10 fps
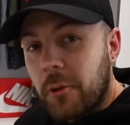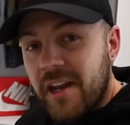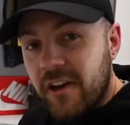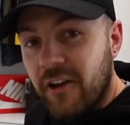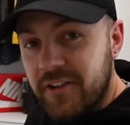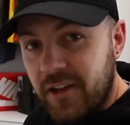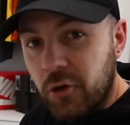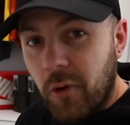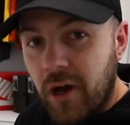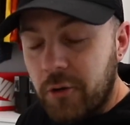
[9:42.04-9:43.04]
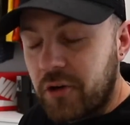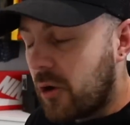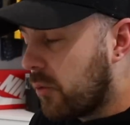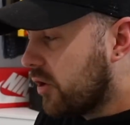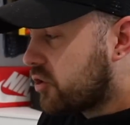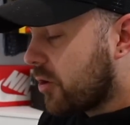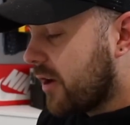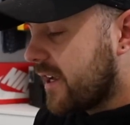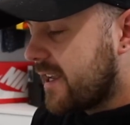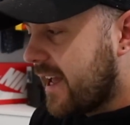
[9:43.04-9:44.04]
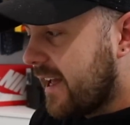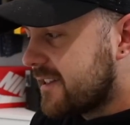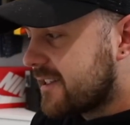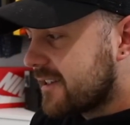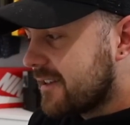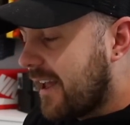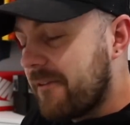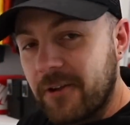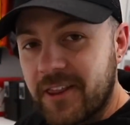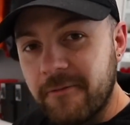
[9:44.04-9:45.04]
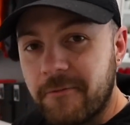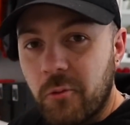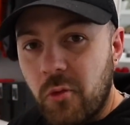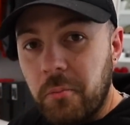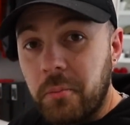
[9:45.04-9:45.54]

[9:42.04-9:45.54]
in an ideal world, I want to try and get everything from one